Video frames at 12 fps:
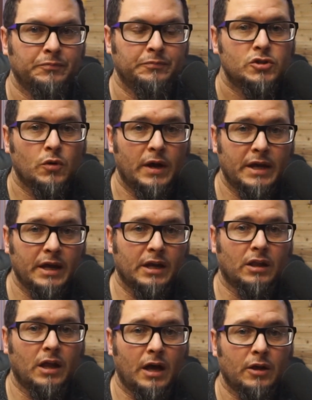So I get a
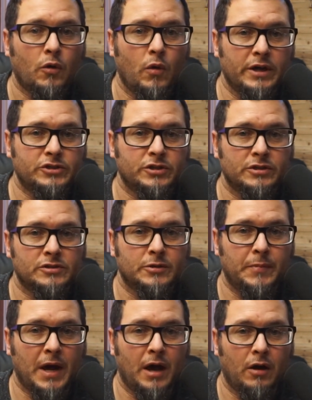lot of questions
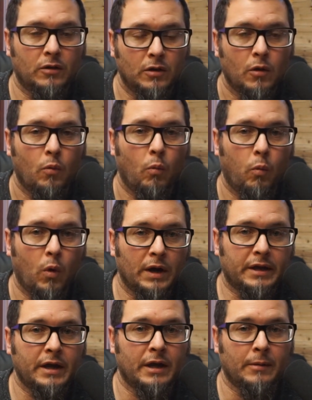about
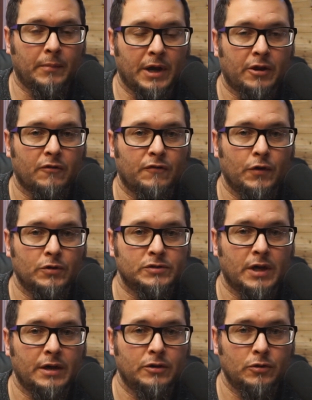what kind of microphones
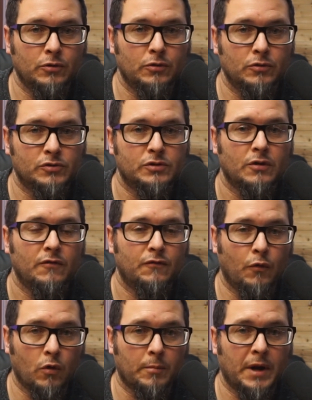I use
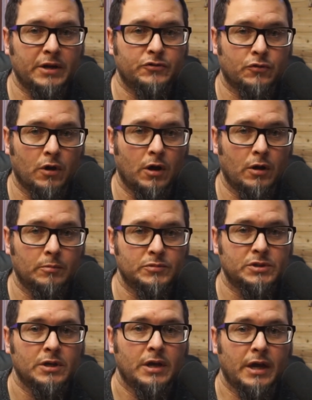for my
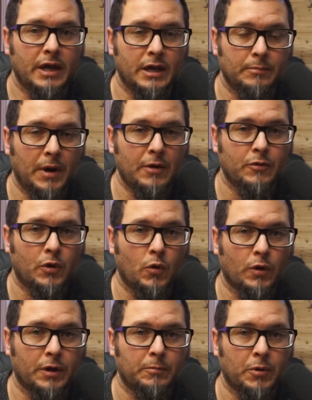drums in my
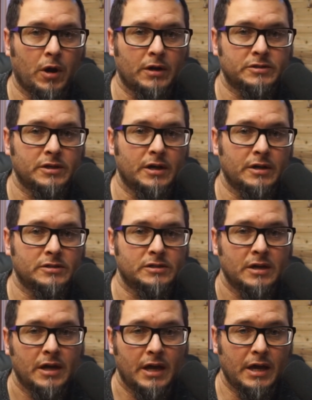recording process
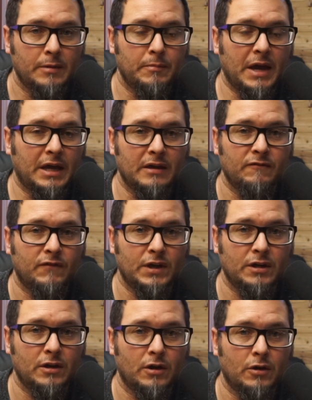and making
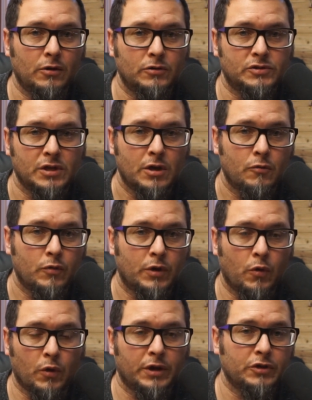videos,
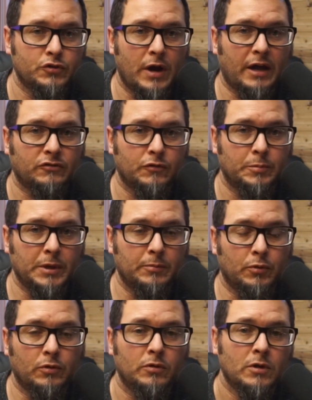recording tracks for
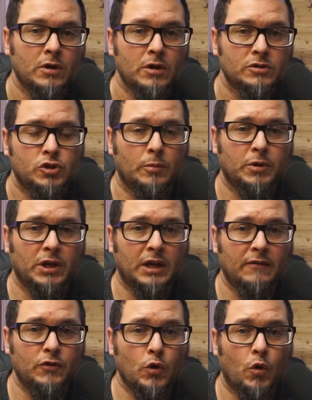people. So I'm going to
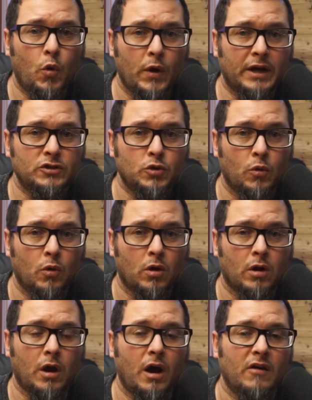give you a quick
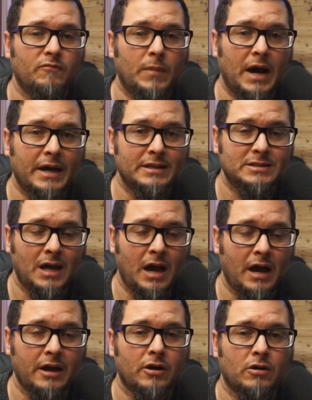tour of my
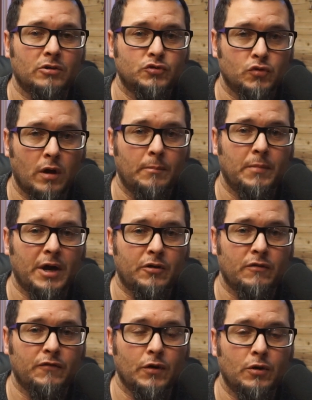entire drum
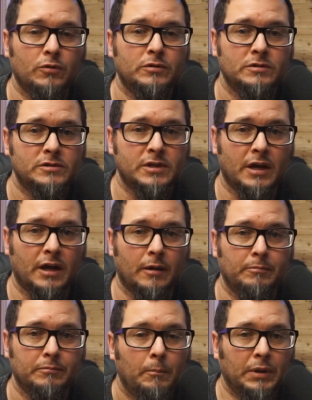microphone setup.
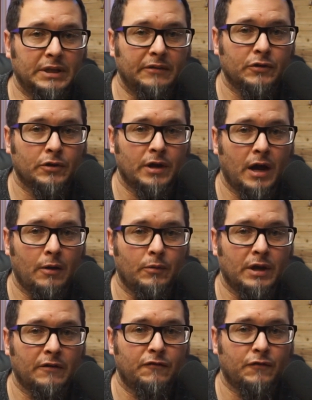Believe it or not,
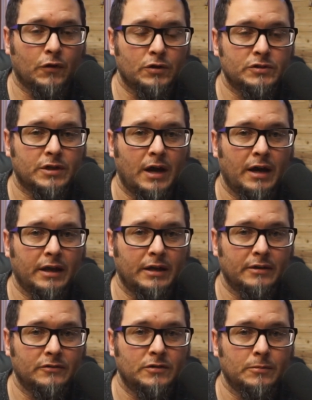when I first got
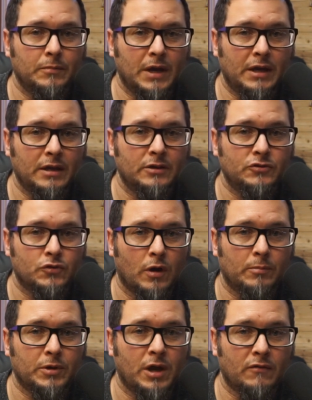into making
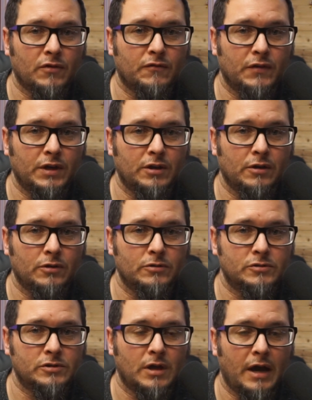drum cover
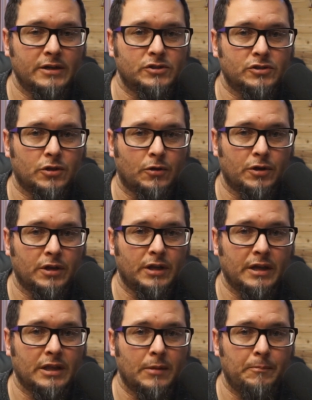videos, I started
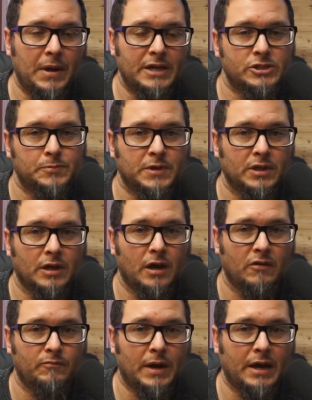in the basement
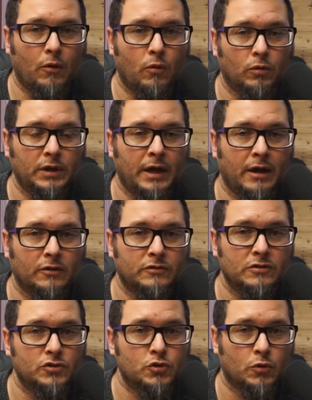of my old house
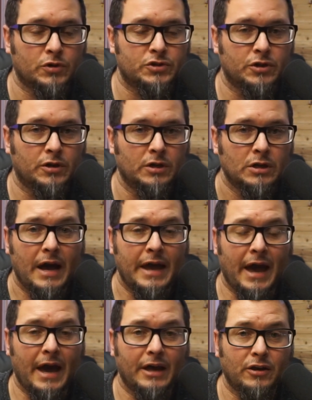in Georgia. I
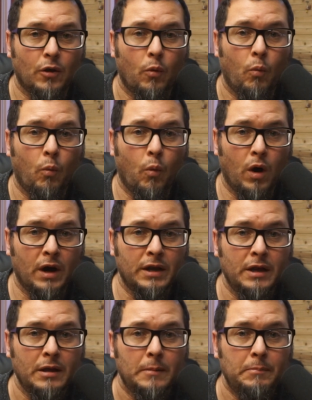had
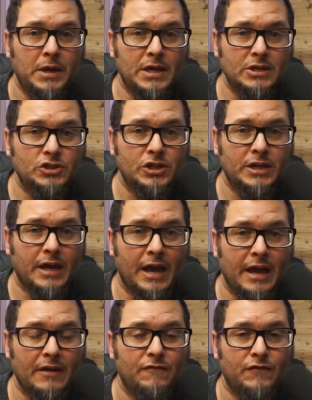one
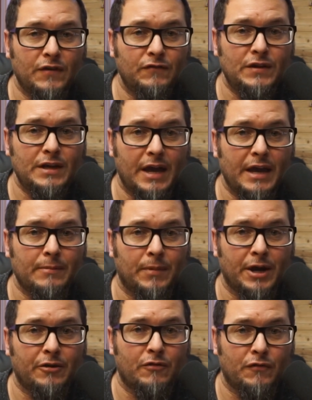PGA 58
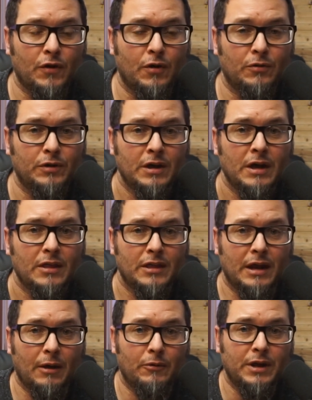microphone
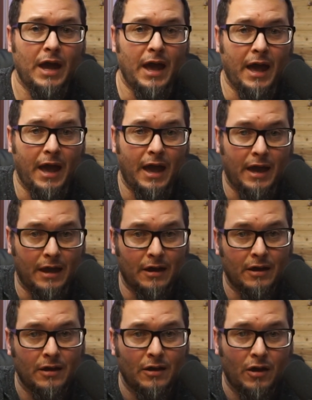that I would
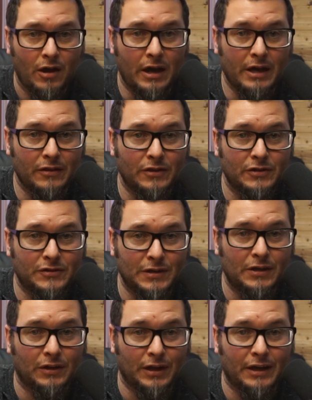hang in the
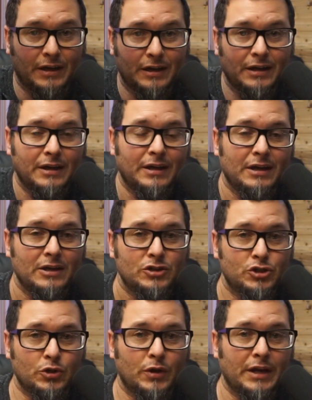ceiling,
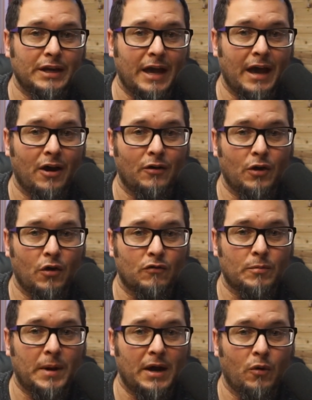shooting down over
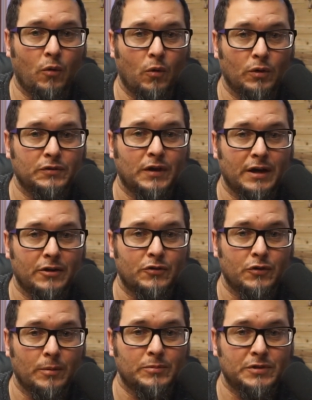my whole entire
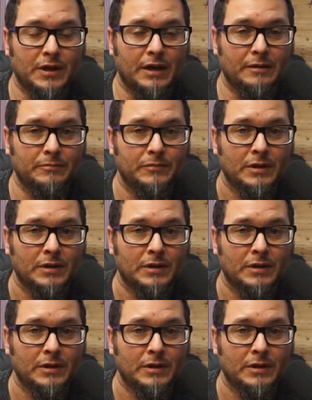drum set.